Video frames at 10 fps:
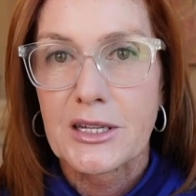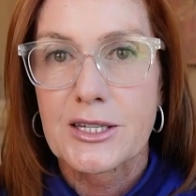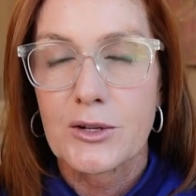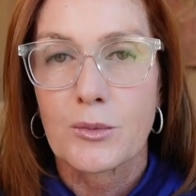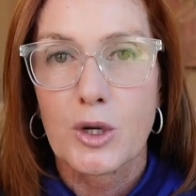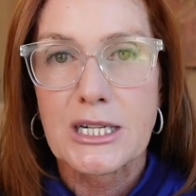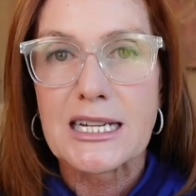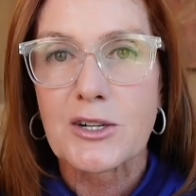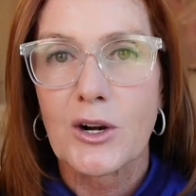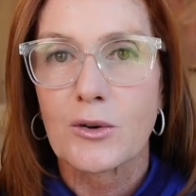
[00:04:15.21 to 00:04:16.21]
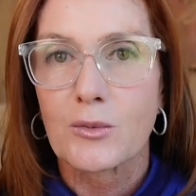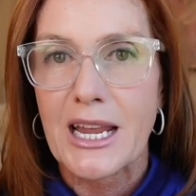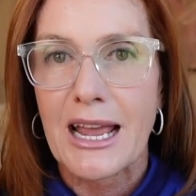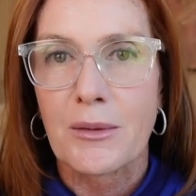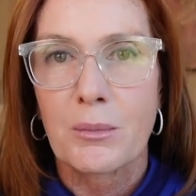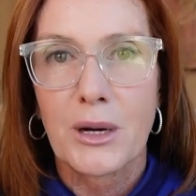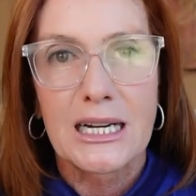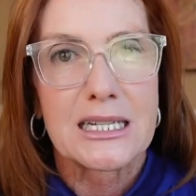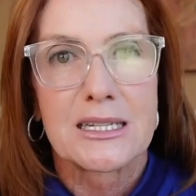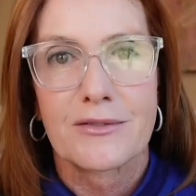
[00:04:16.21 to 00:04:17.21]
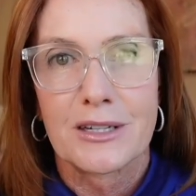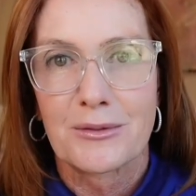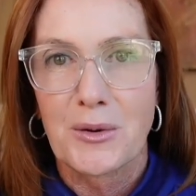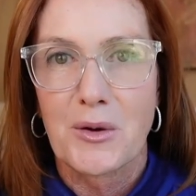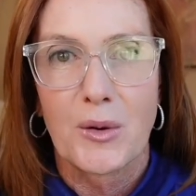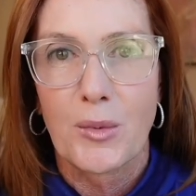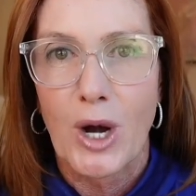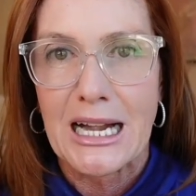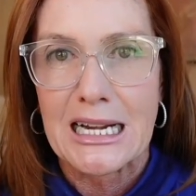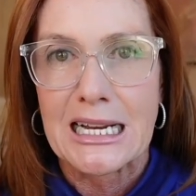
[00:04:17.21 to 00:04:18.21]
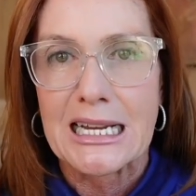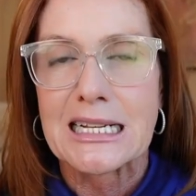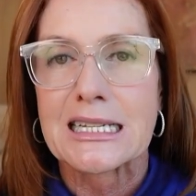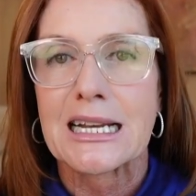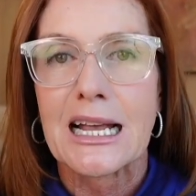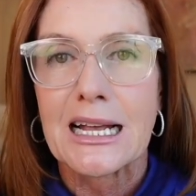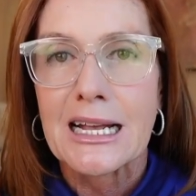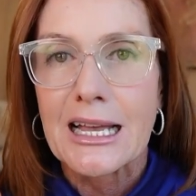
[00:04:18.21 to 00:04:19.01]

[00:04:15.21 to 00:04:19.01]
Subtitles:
So progesterone, we had buckets of it when we were pregnant. It's a